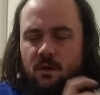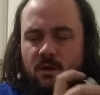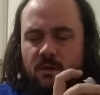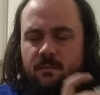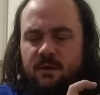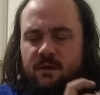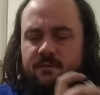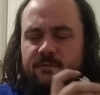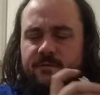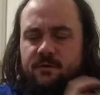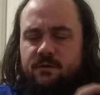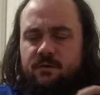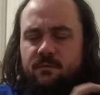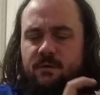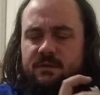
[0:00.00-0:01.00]
Immediate
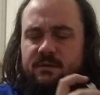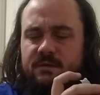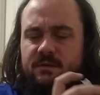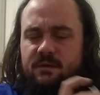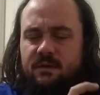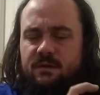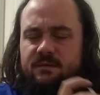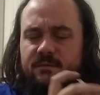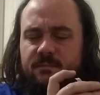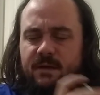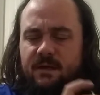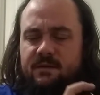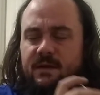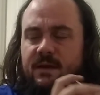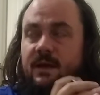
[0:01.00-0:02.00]
future, what is
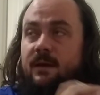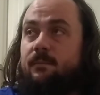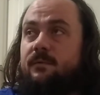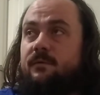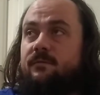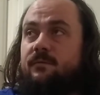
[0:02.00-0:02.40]
about to happen